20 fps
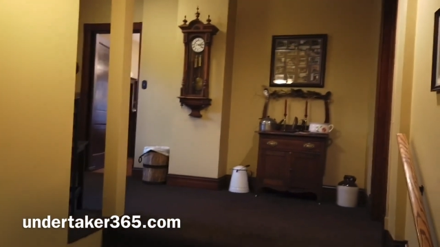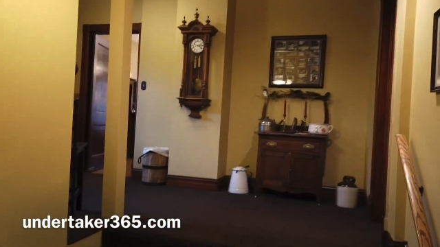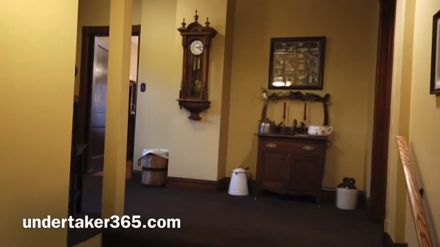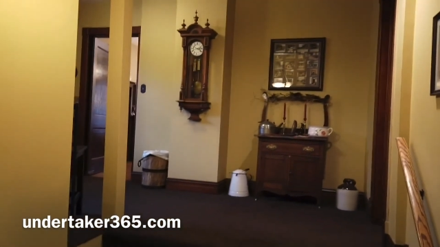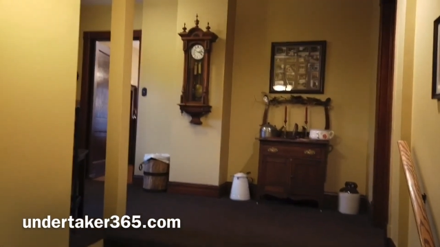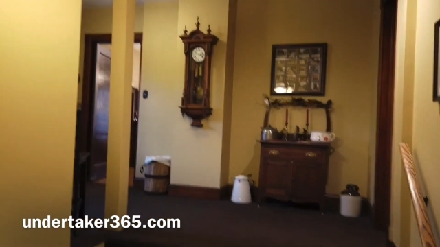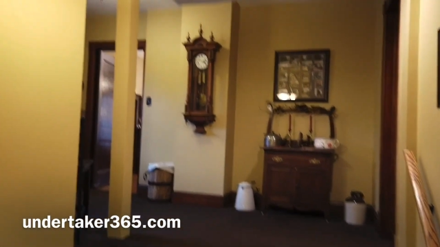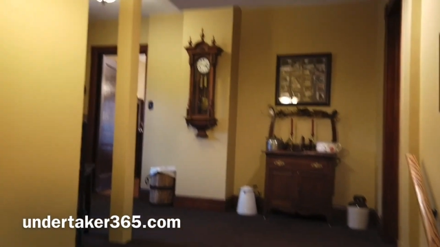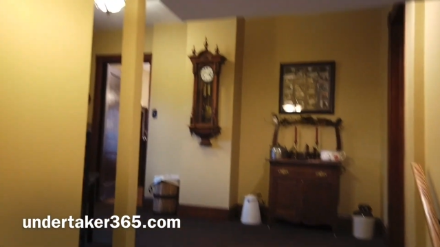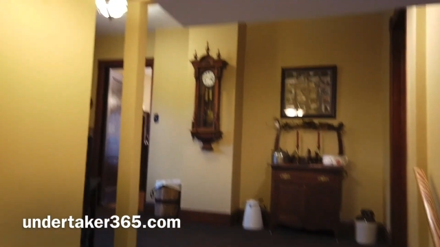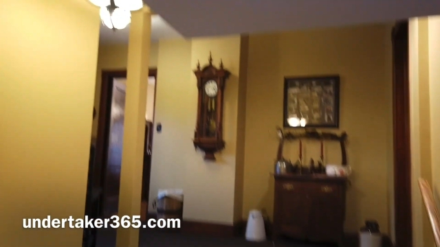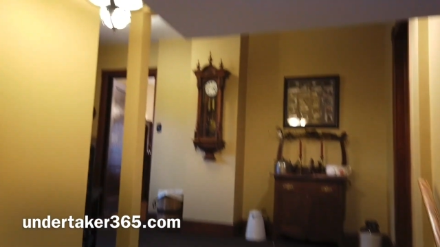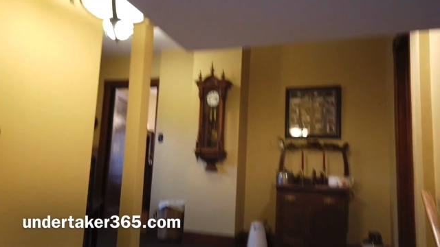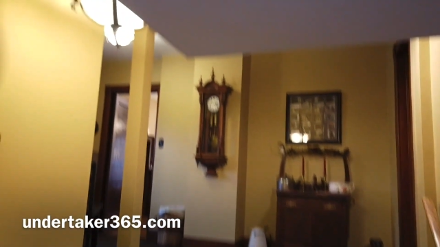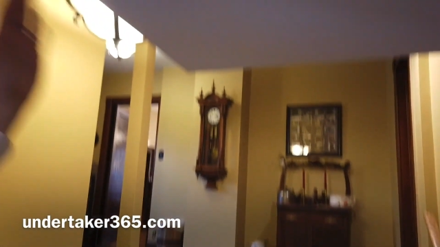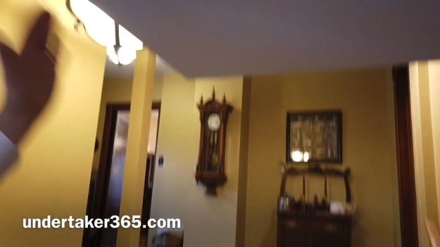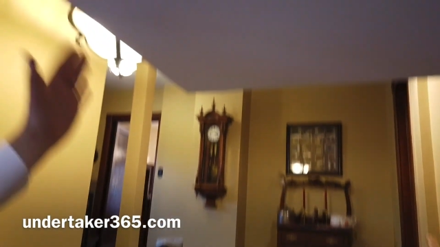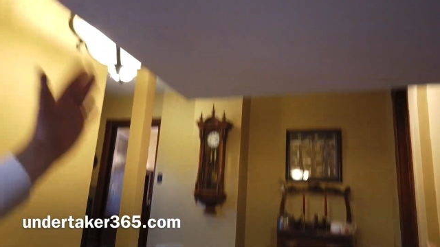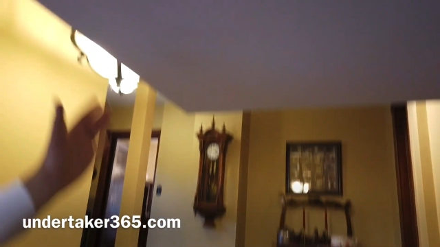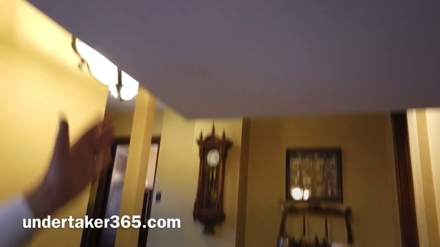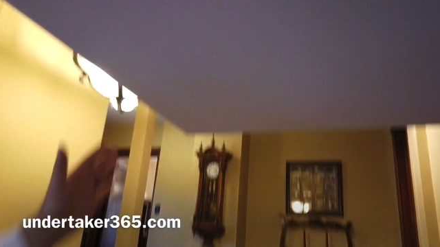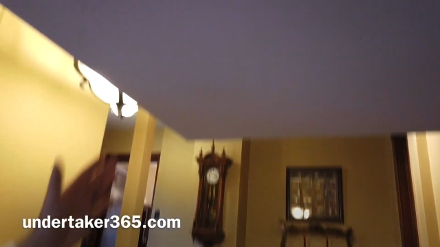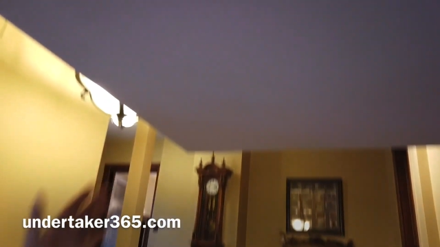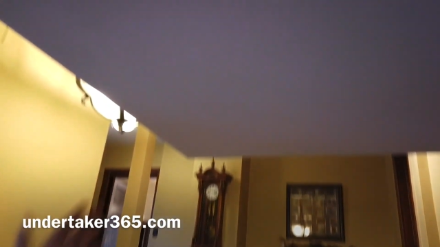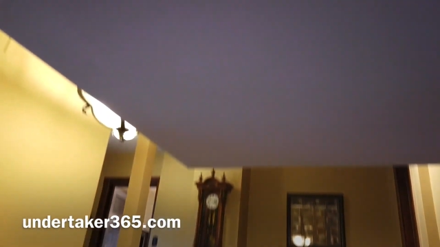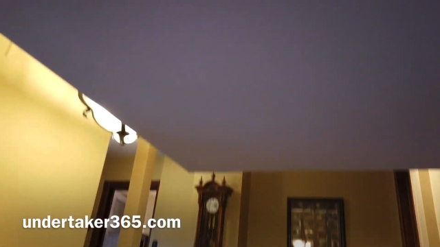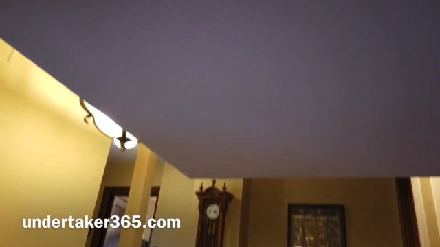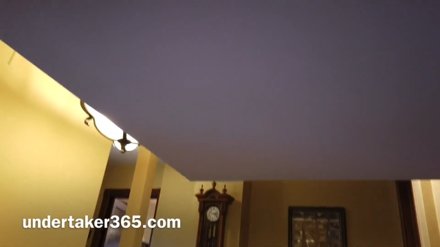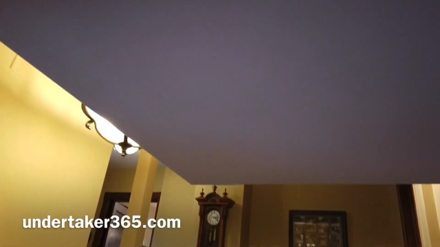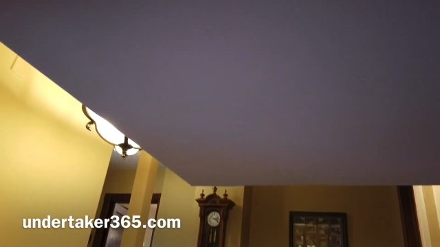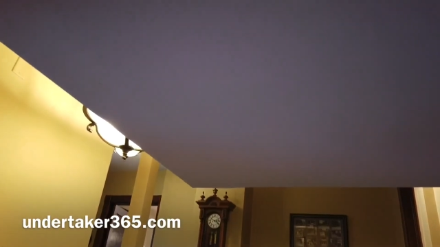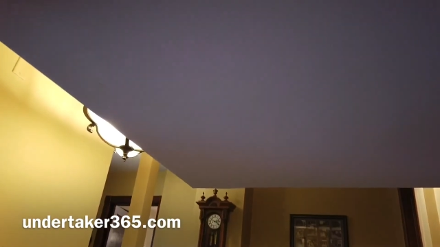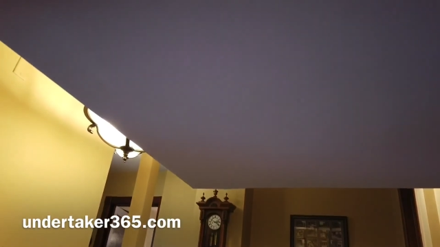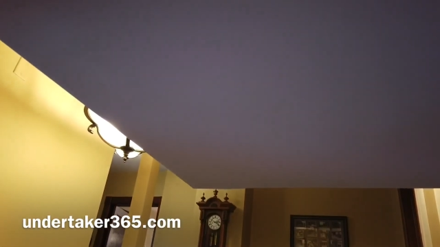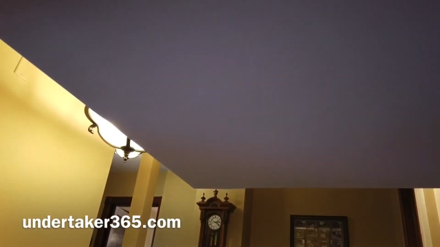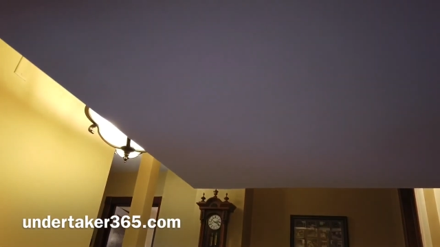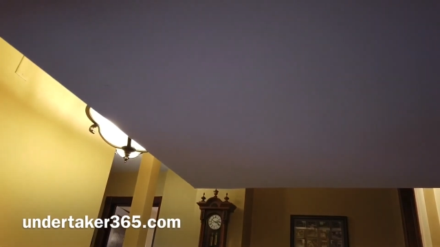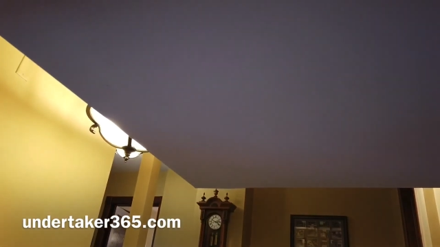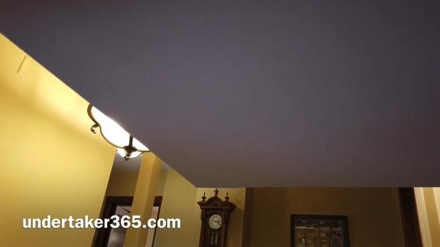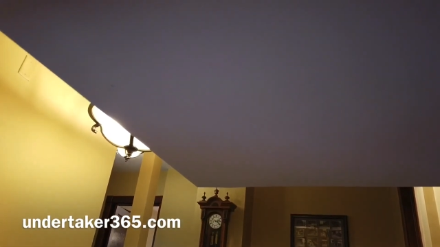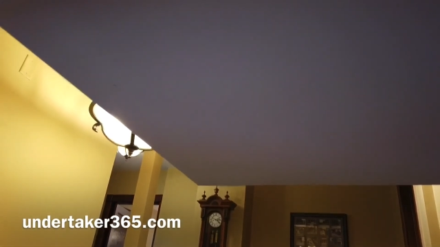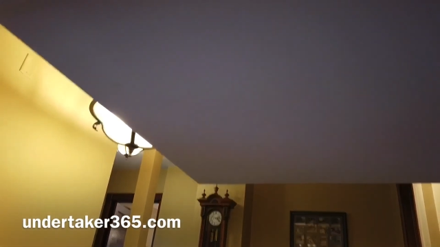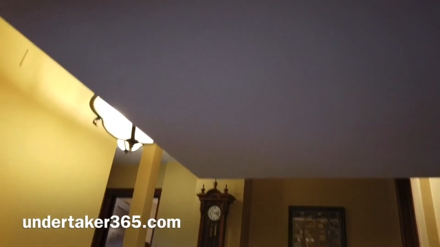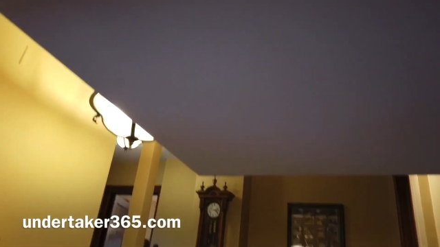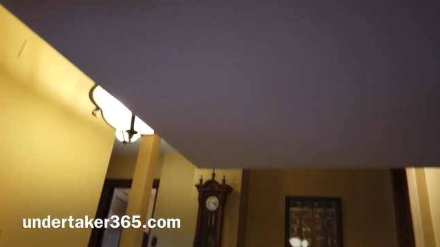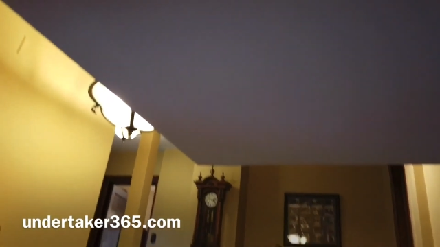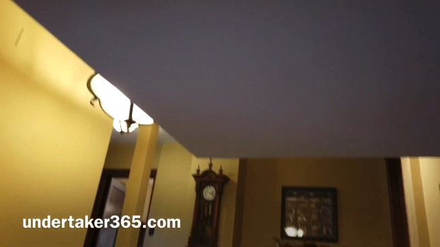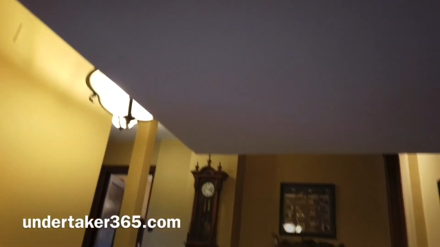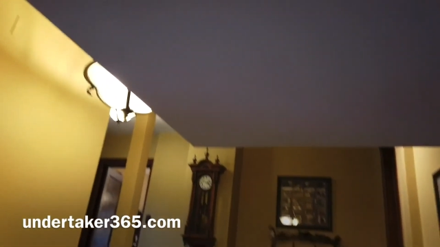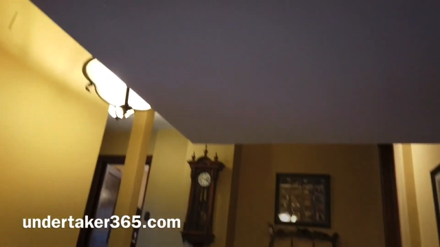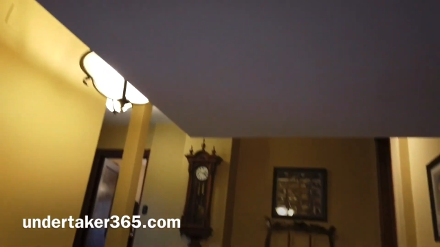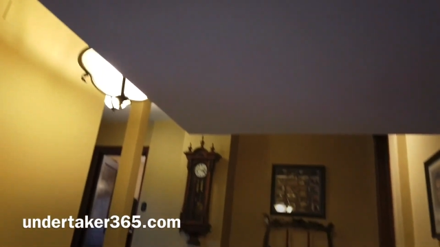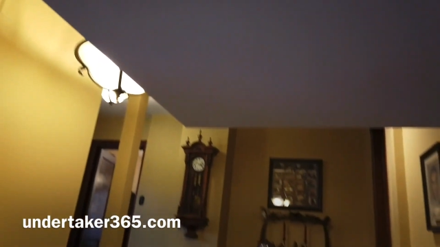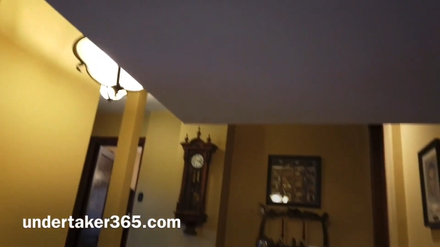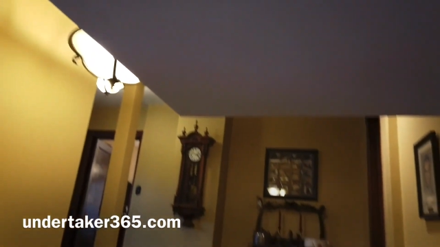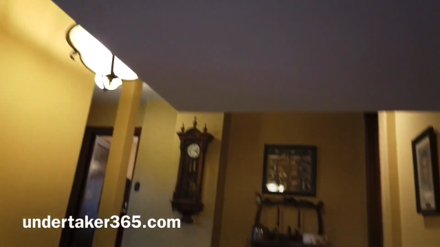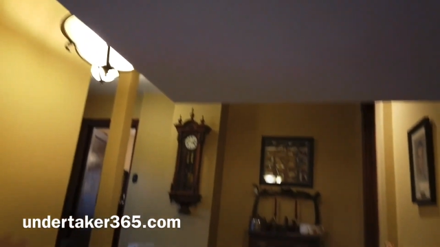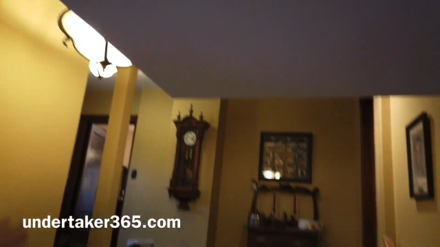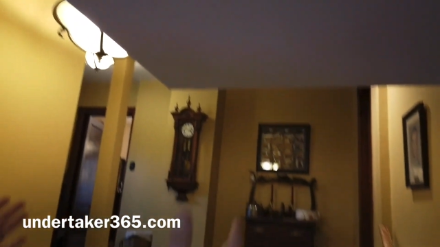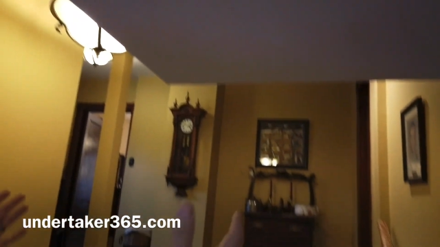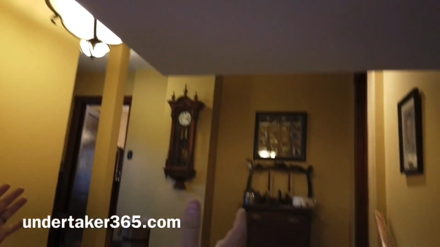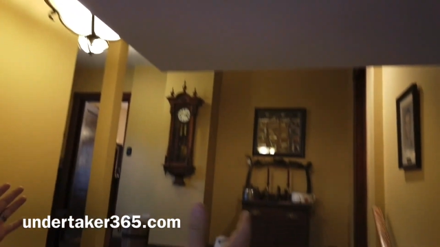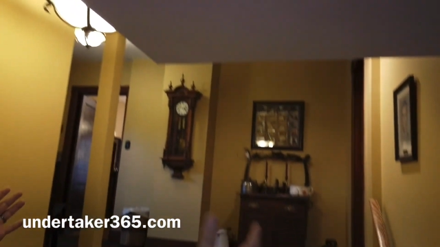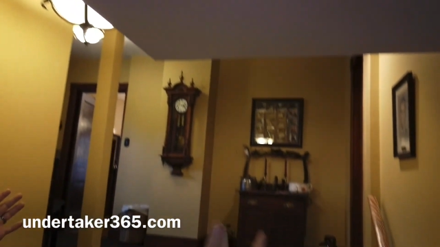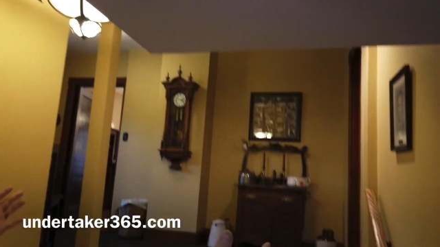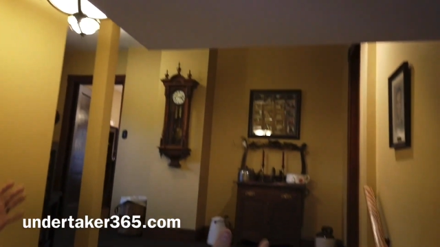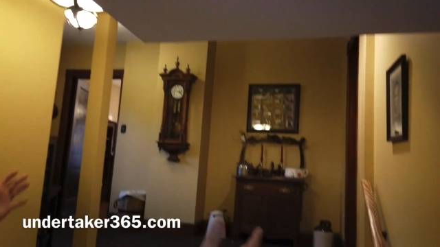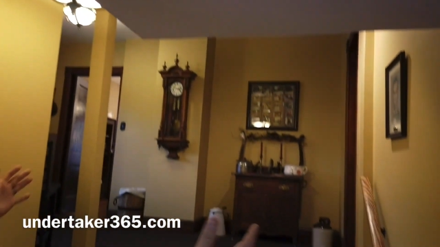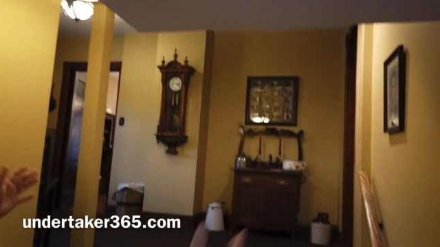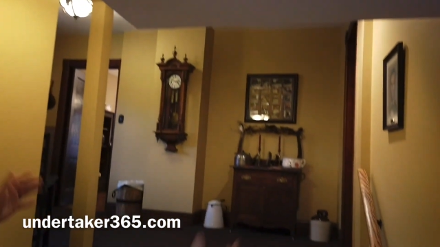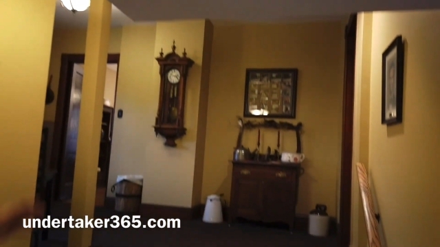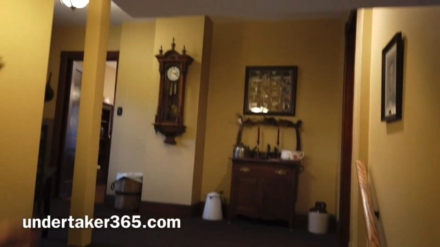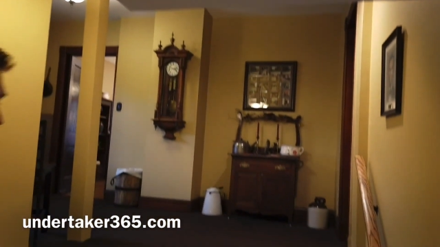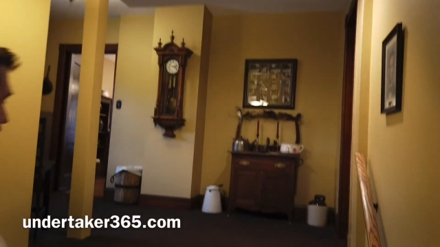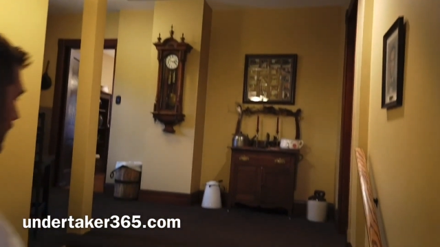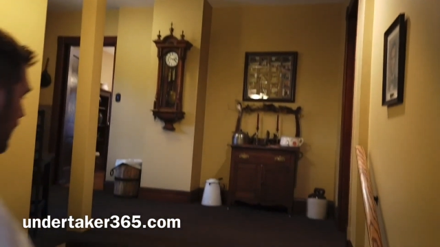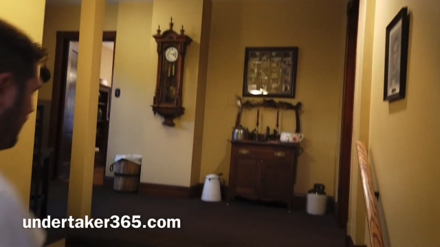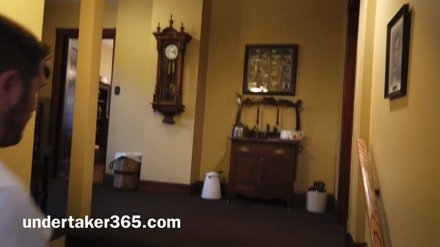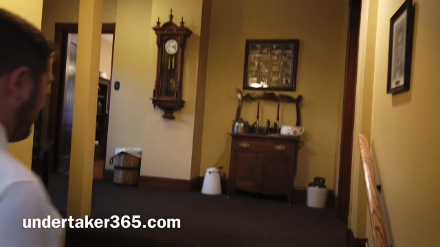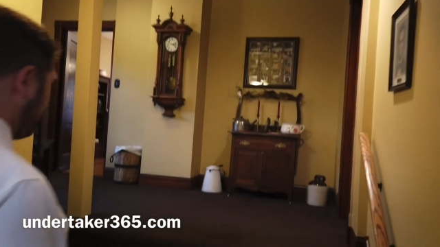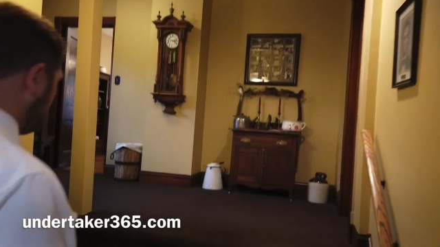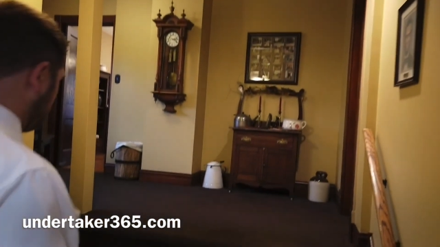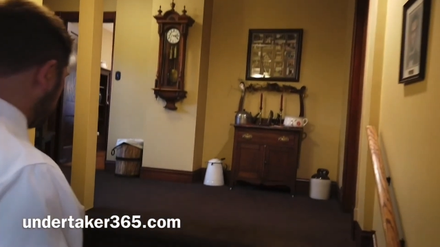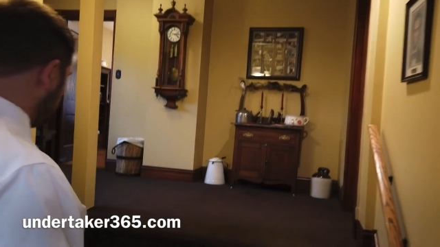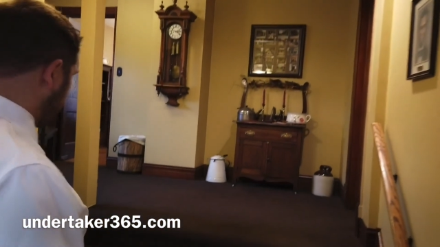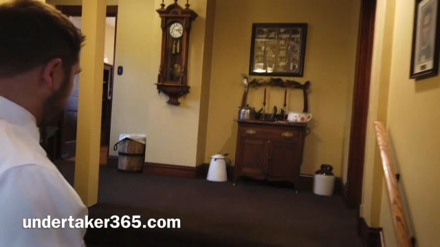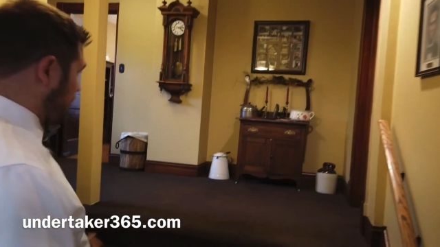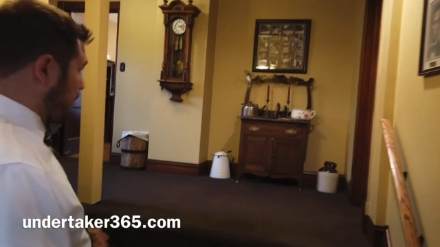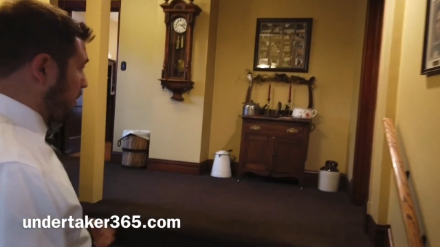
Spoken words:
Nobody's mouth can be seen.